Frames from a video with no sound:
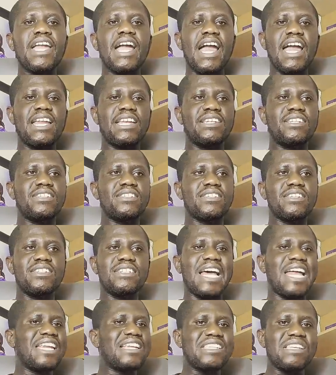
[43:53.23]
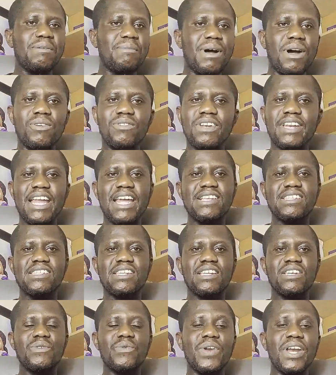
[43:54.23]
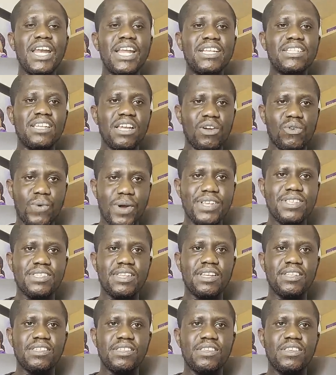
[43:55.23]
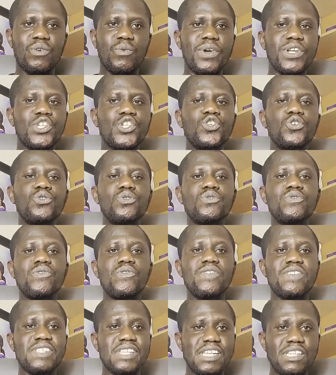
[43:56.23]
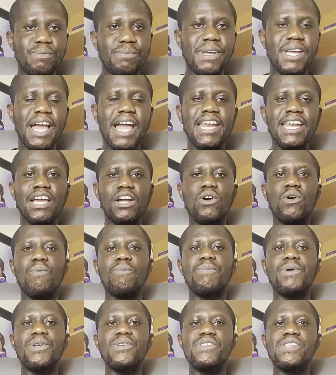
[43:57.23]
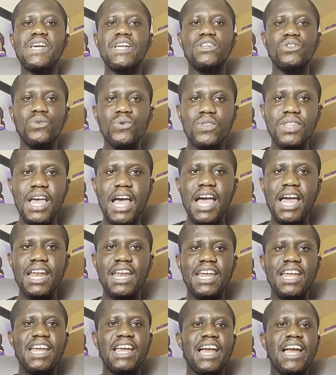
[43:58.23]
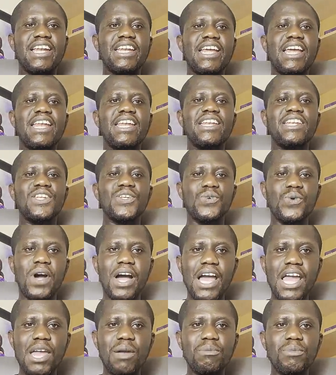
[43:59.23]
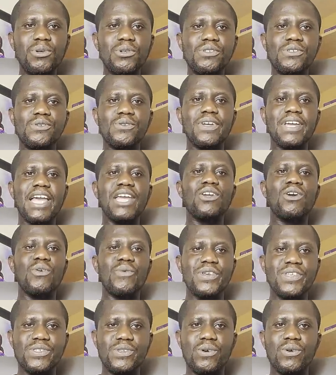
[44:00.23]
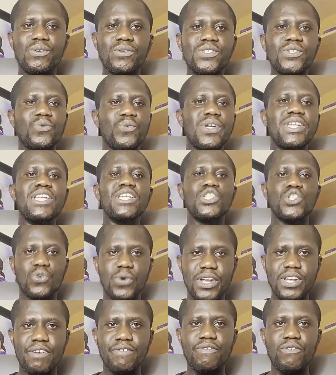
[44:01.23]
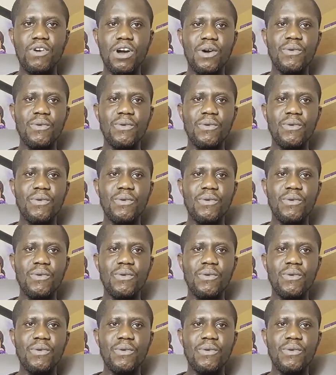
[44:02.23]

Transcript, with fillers: and that is about nursing related questions, which you sit behind a computer, do that, and then you are able to get your result within 24